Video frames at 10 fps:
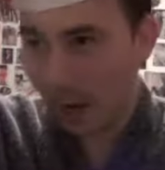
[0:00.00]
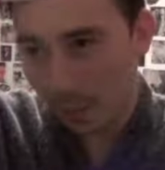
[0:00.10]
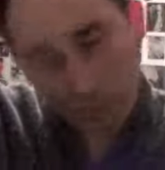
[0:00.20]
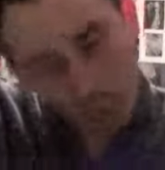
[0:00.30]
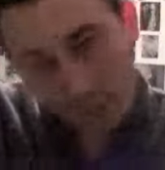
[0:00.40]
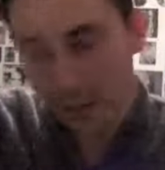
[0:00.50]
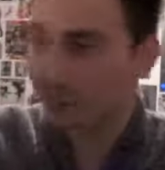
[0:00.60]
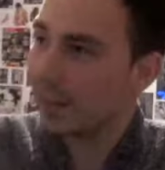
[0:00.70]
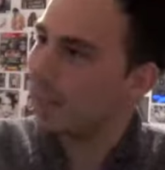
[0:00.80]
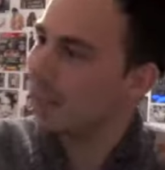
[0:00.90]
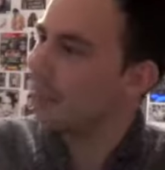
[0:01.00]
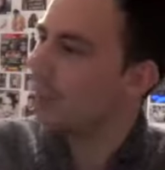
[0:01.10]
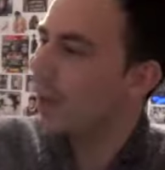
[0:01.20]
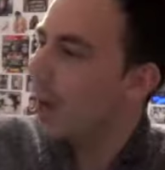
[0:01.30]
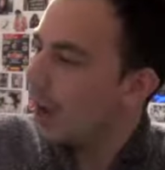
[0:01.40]
I bought this.
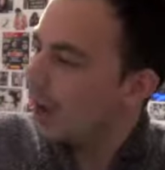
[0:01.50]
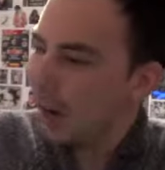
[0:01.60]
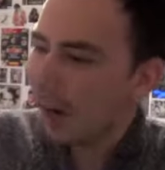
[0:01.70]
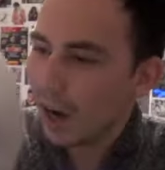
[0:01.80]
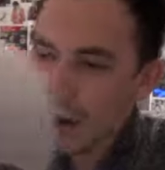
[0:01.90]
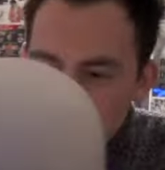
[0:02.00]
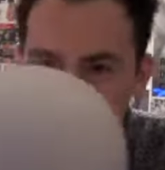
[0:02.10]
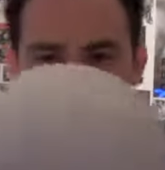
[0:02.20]
I